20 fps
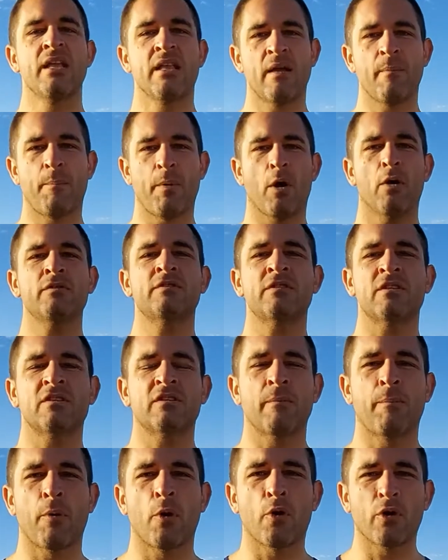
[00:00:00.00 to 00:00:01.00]
They're both
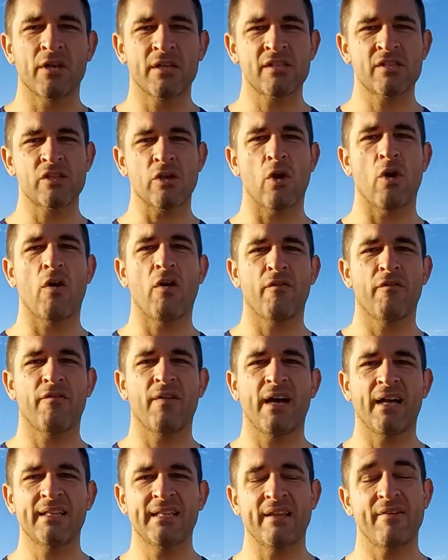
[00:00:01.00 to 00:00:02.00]
supporters of
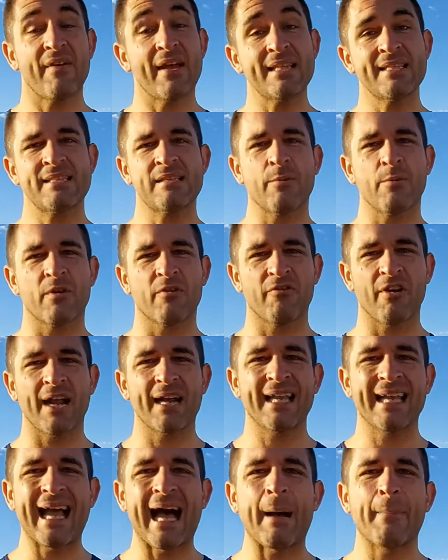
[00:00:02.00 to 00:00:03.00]
the events that we're
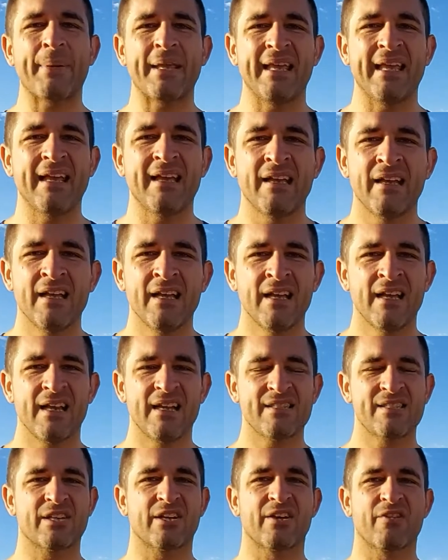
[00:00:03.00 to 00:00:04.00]
running up here. And
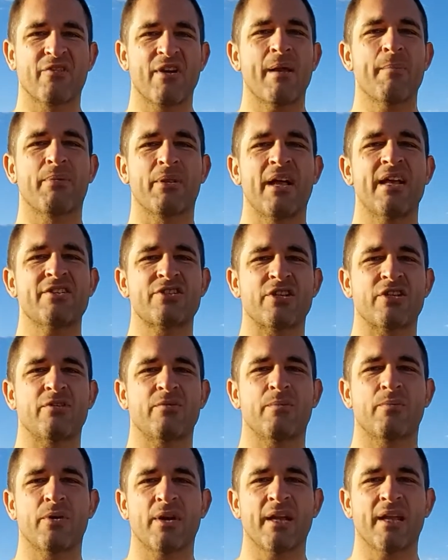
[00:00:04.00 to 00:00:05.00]
it's a great pleasure to
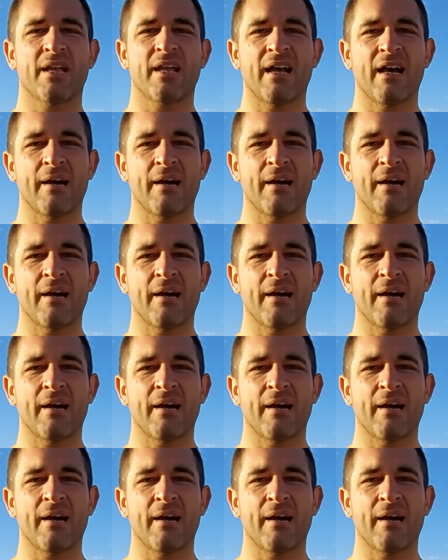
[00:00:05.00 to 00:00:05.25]
bring